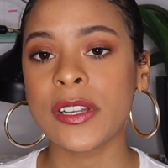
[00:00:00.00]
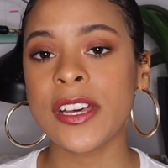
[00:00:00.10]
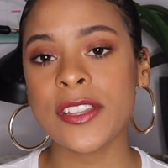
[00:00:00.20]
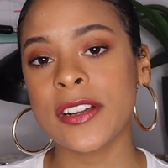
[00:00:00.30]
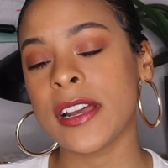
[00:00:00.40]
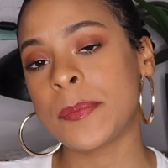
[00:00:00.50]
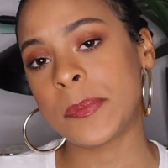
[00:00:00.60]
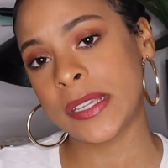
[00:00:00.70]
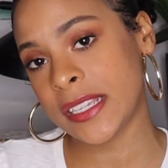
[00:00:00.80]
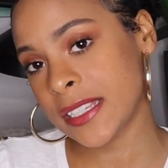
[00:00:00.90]
a
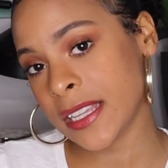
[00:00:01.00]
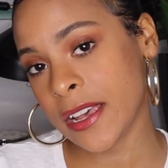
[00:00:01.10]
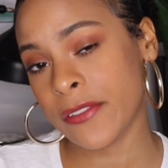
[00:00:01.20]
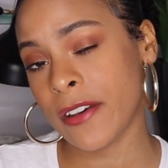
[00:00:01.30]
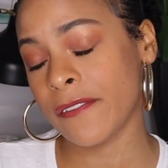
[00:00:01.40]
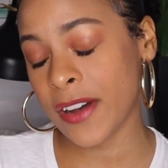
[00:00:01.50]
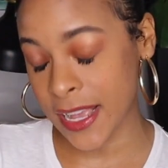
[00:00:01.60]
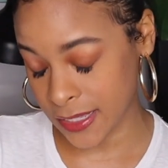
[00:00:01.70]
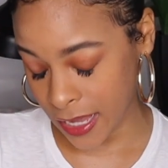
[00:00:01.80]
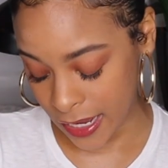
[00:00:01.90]
piece of
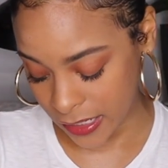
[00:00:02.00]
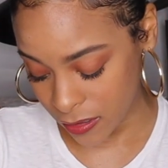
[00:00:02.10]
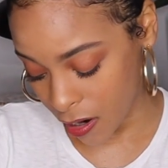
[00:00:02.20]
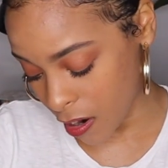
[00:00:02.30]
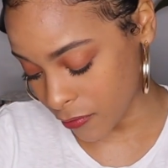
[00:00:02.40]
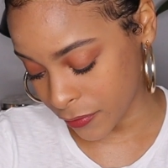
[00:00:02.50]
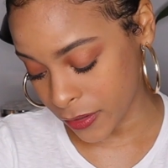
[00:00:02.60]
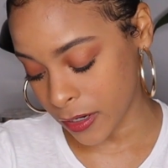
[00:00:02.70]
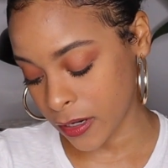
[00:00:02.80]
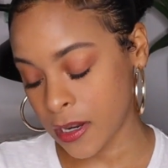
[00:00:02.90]
advice I can
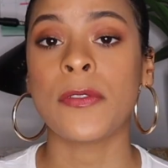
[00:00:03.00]
offer: